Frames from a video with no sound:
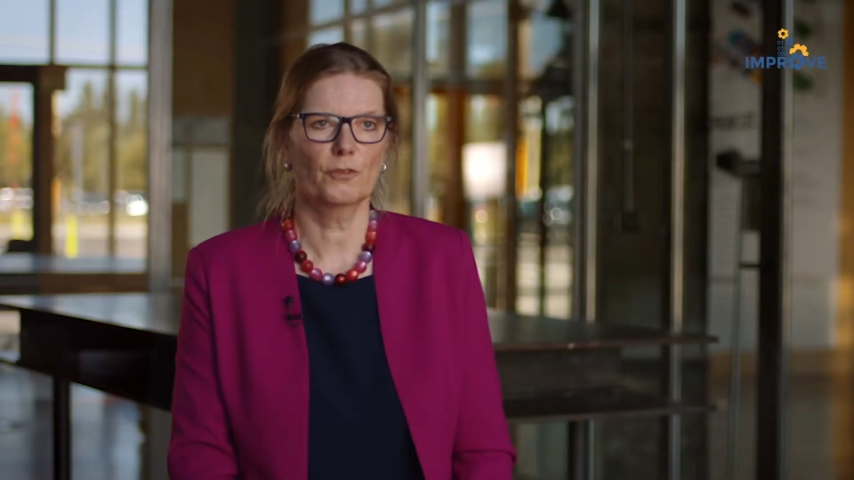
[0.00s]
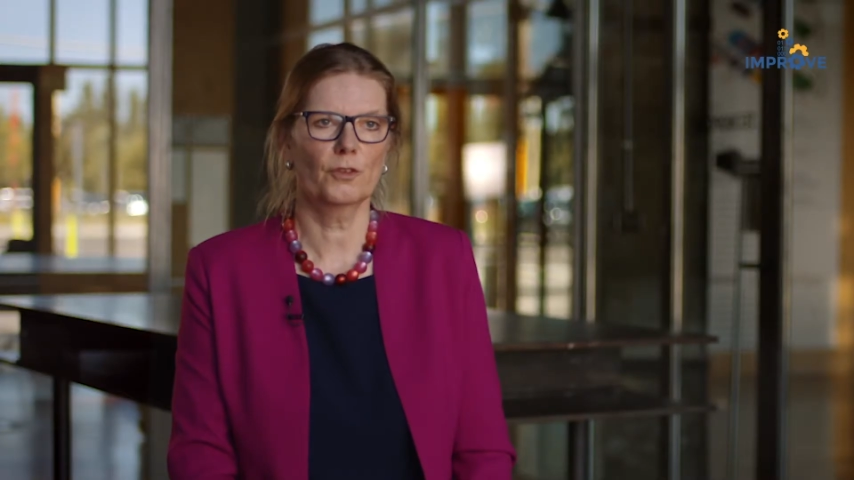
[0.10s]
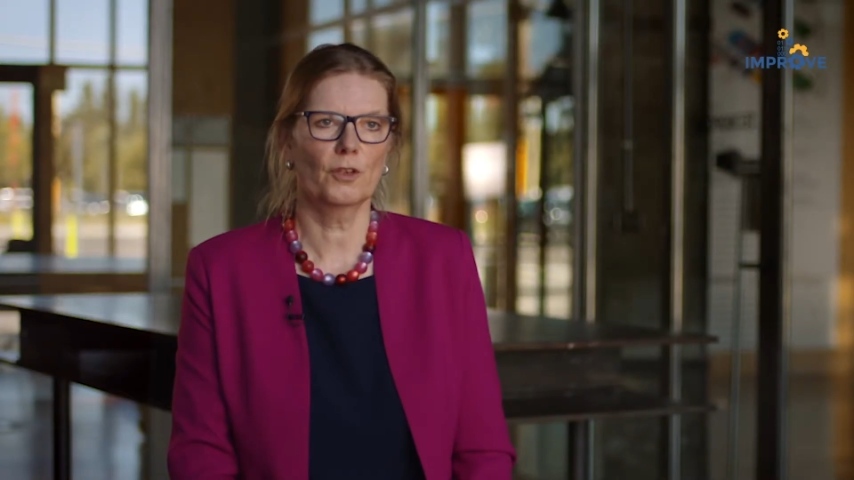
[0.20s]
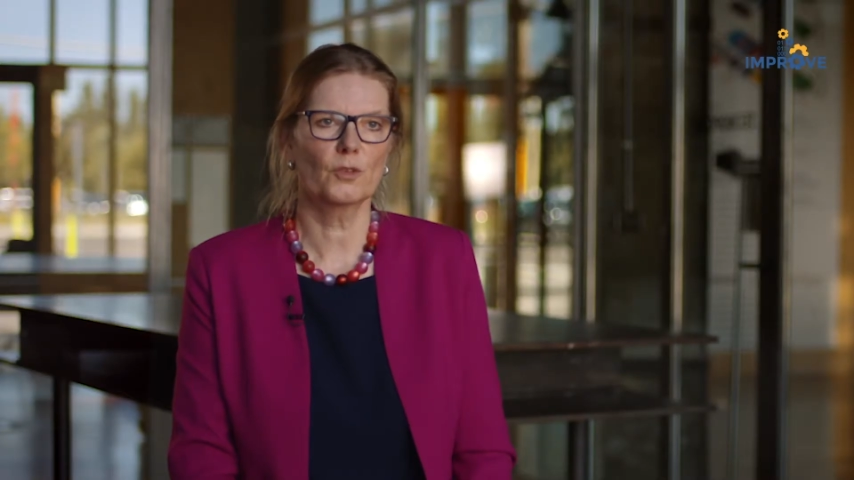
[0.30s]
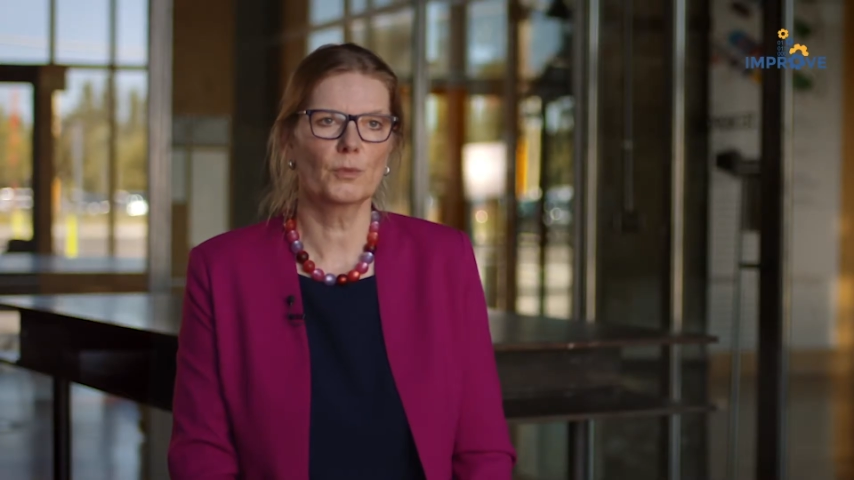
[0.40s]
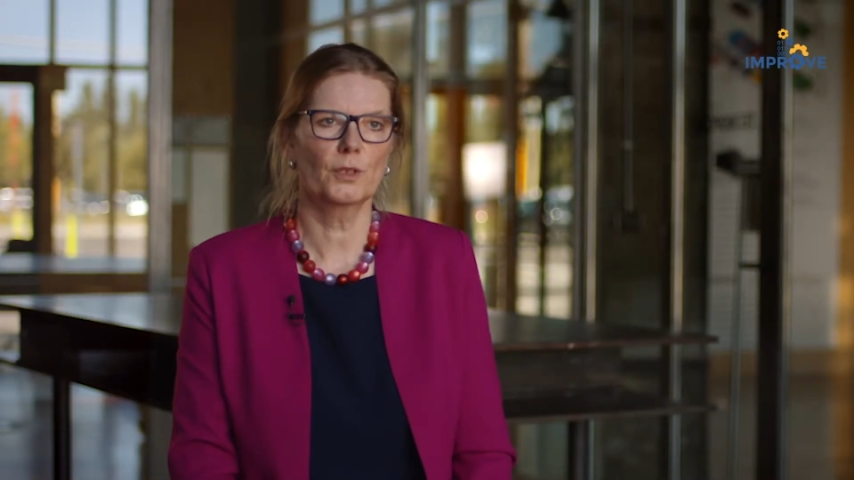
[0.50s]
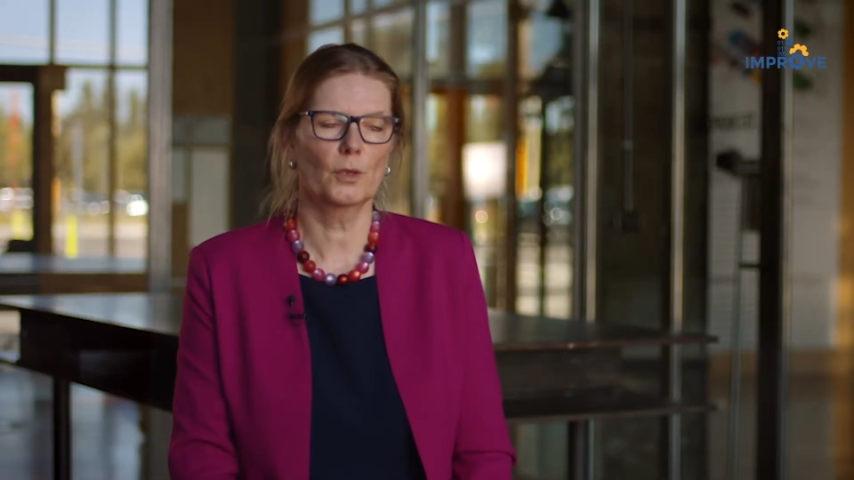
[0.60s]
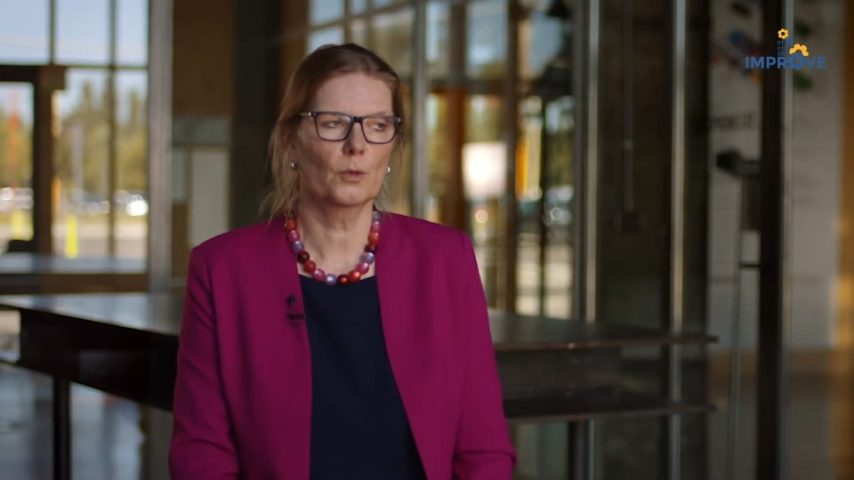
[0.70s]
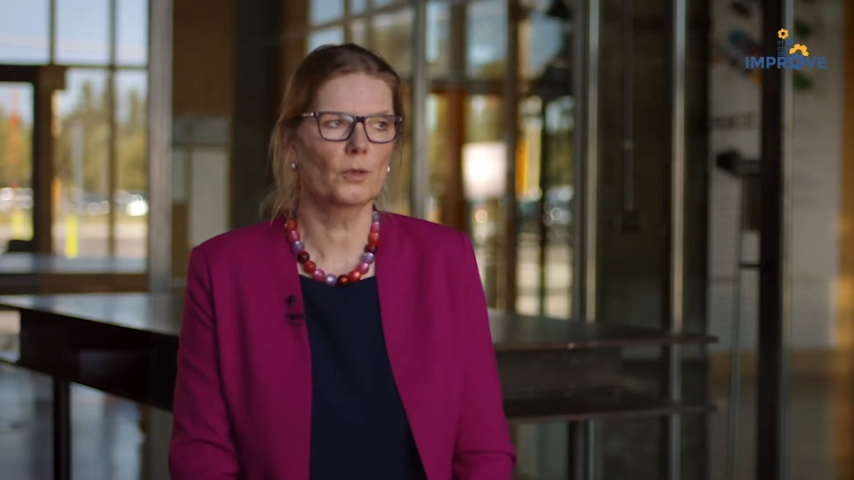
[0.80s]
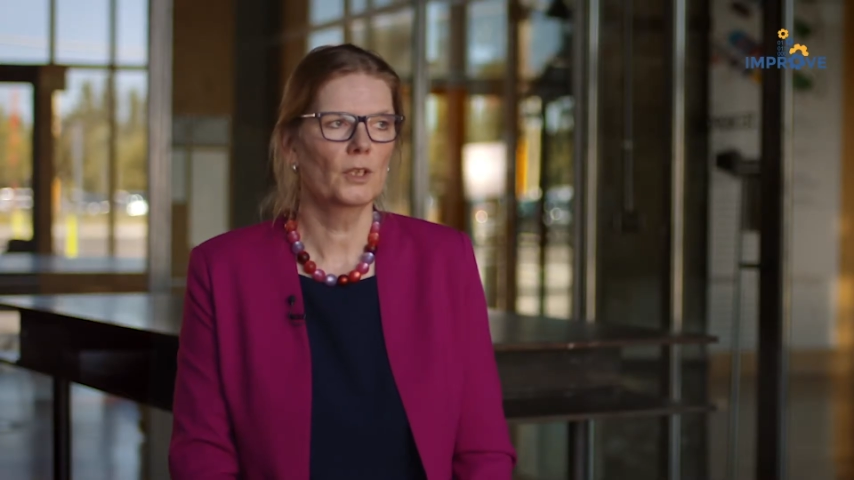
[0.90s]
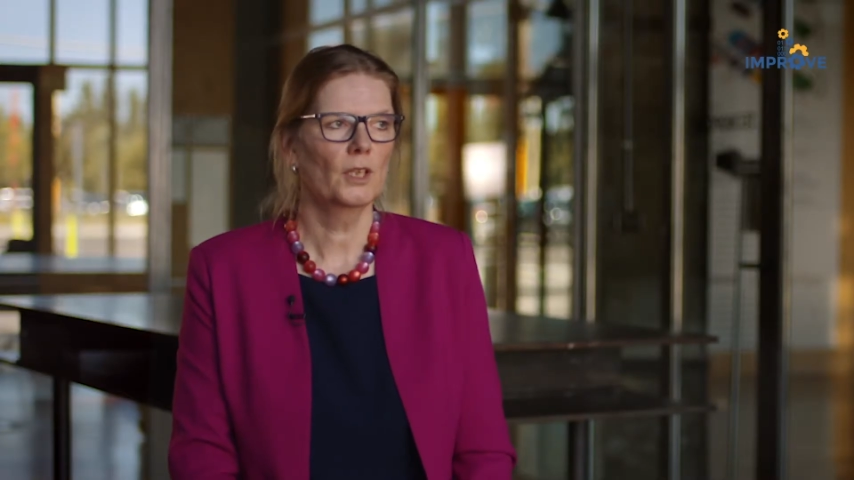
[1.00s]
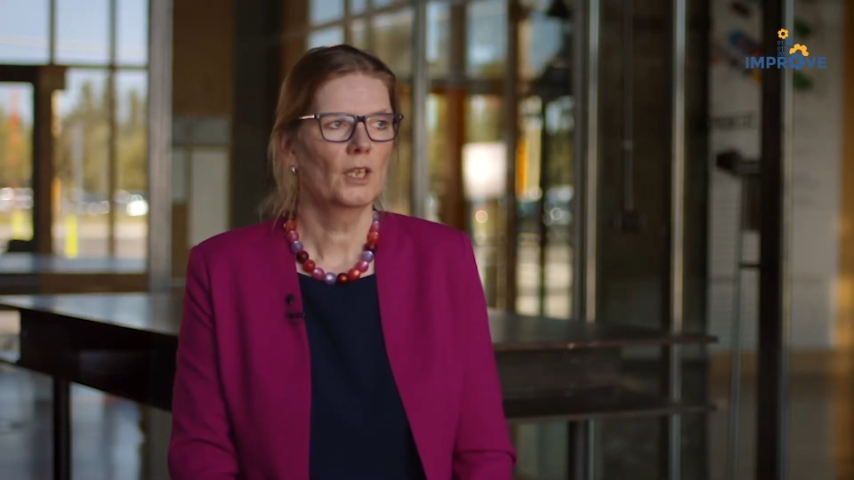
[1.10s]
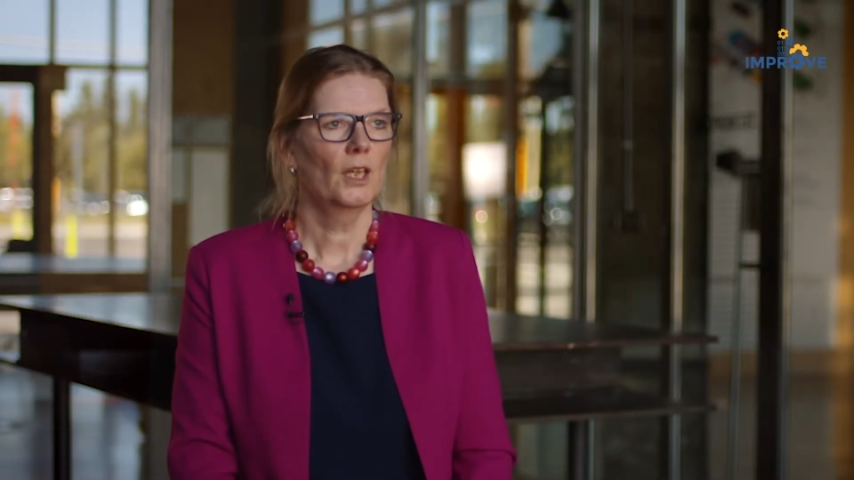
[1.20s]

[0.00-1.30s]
Of course, we know